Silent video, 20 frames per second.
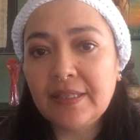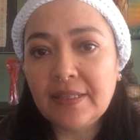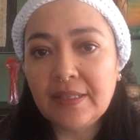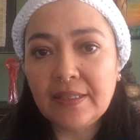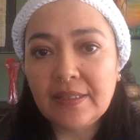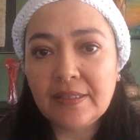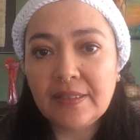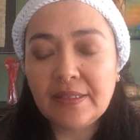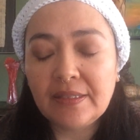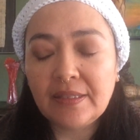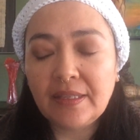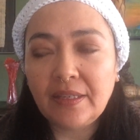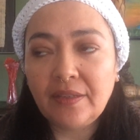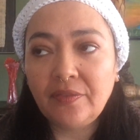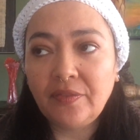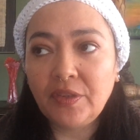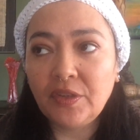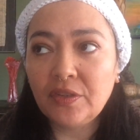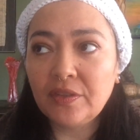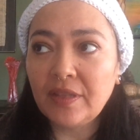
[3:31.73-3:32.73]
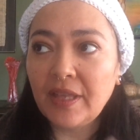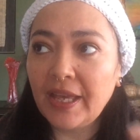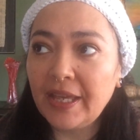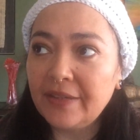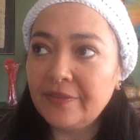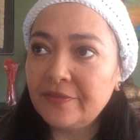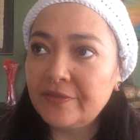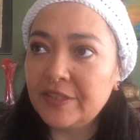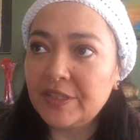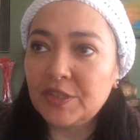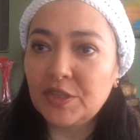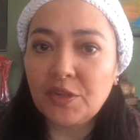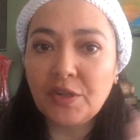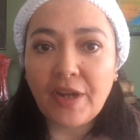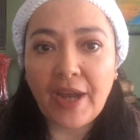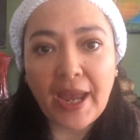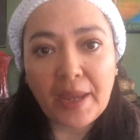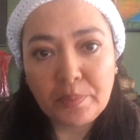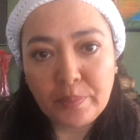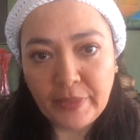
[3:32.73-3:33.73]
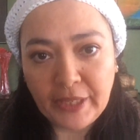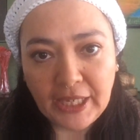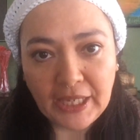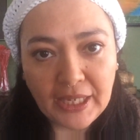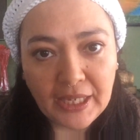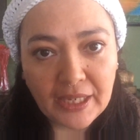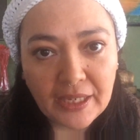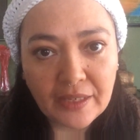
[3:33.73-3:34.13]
is if your life is crappy,